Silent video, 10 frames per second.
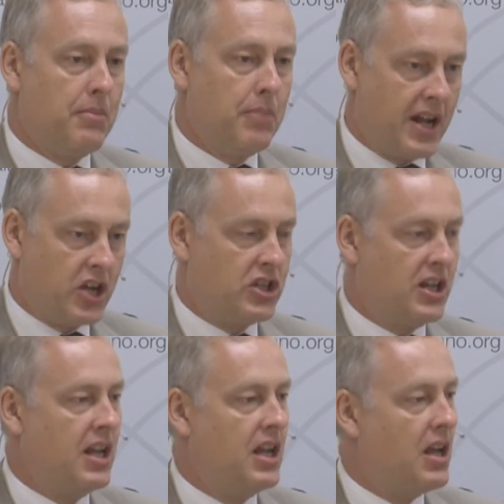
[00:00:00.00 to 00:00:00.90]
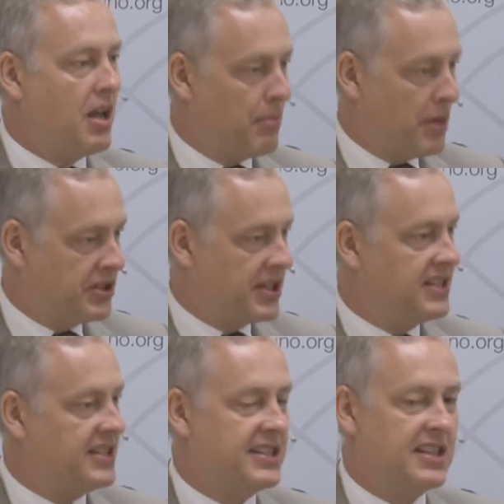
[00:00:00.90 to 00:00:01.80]
but actually, in most
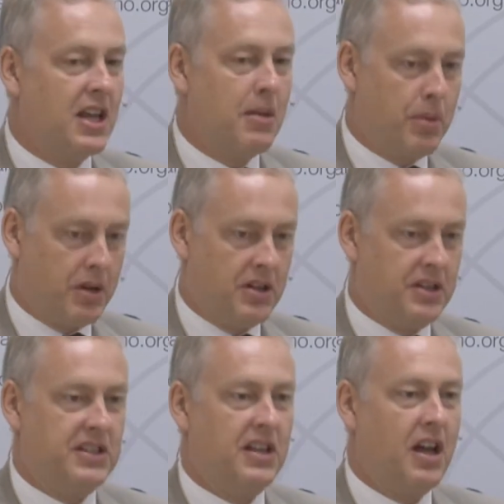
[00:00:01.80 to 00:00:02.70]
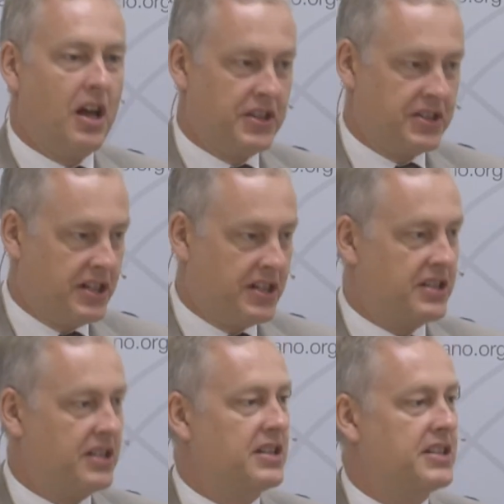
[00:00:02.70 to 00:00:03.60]
cases, because our
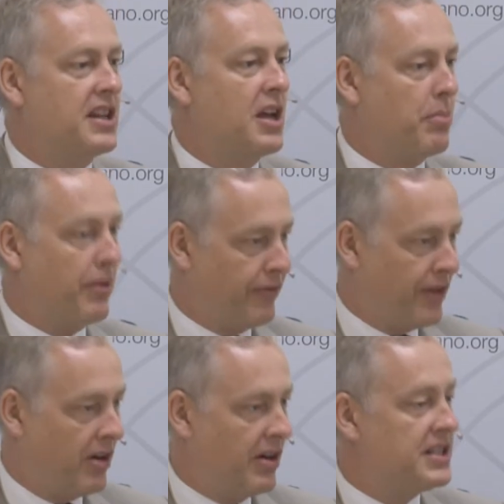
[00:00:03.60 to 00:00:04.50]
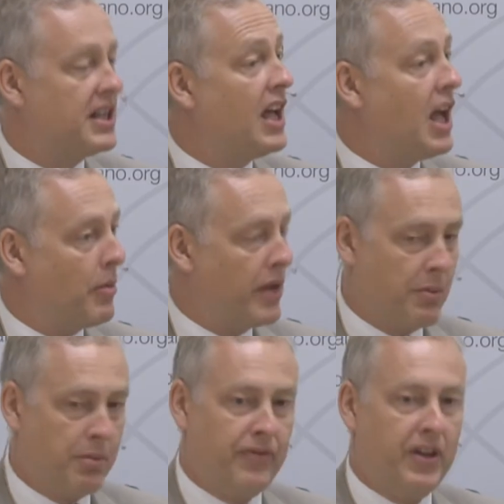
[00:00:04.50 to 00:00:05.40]
citizens prefer it, and we
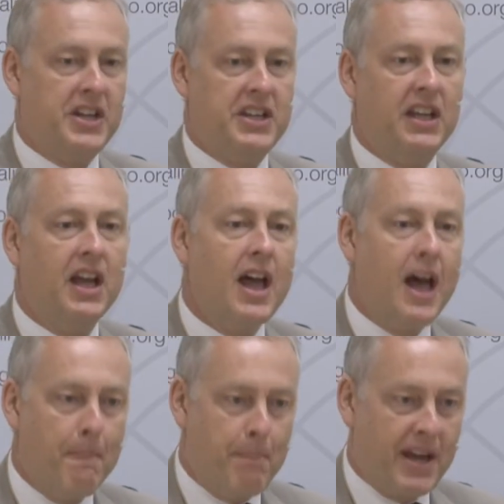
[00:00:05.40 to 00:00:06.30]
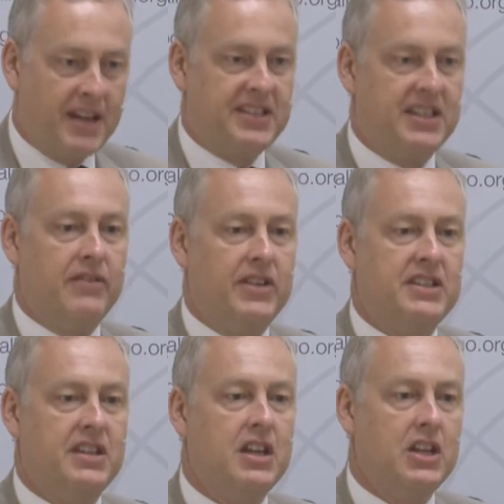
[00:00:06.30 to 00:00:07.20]
are providing a better
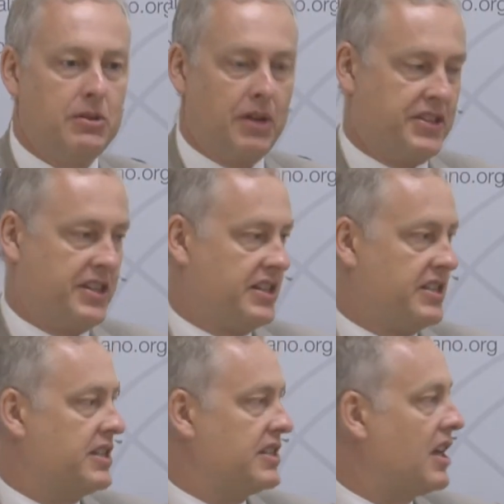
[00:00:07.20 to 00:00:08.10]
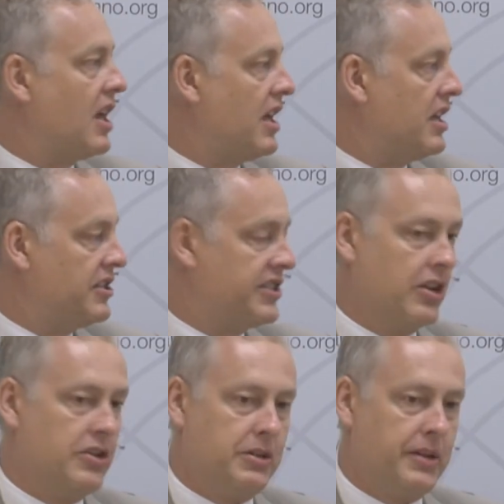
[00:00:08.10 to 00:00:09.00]
service to our citizens in
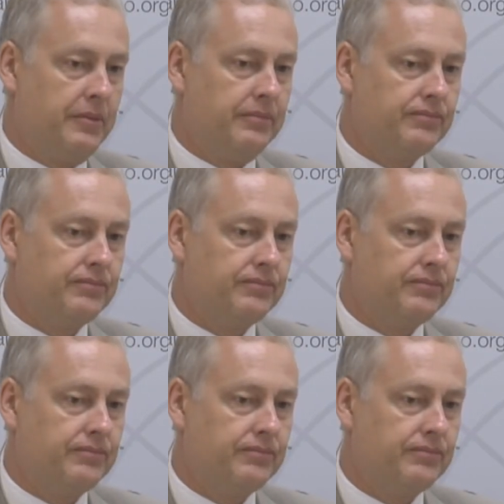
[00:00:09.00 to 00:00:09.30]
so doing.